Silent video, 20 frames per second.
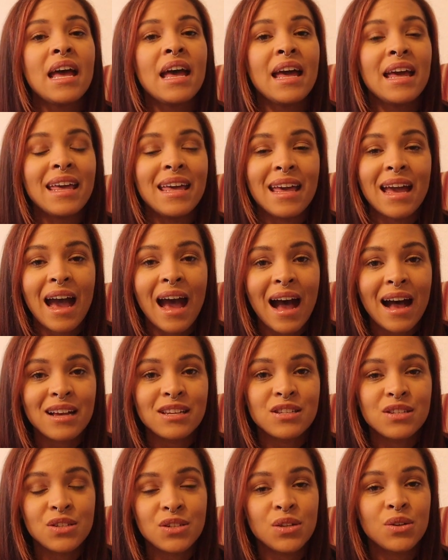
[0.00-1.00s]
he
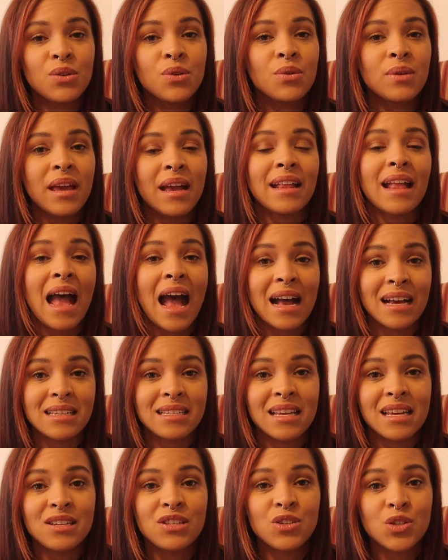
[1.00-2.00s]
has to get
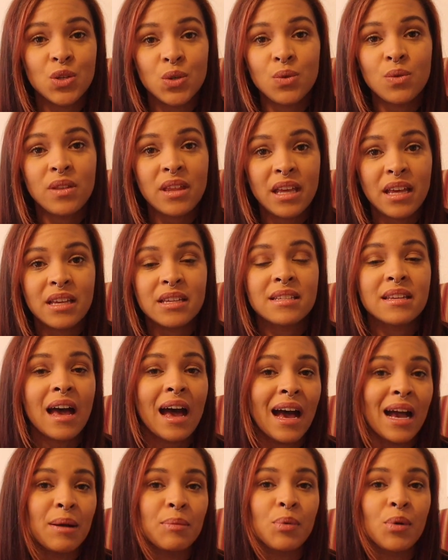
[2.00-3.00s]
access to these
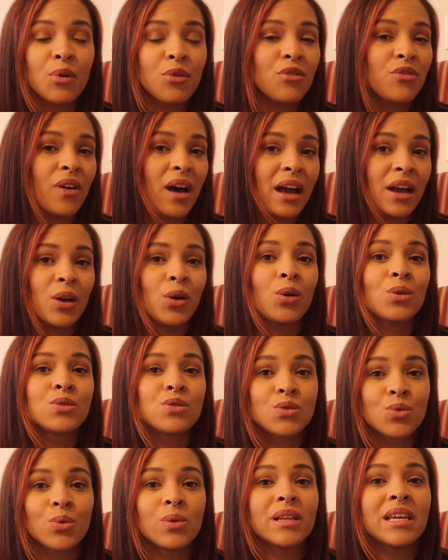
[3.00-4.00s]
high-profile
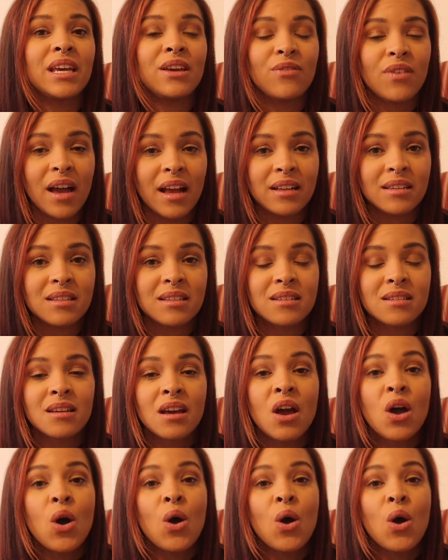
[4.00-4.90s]
school events.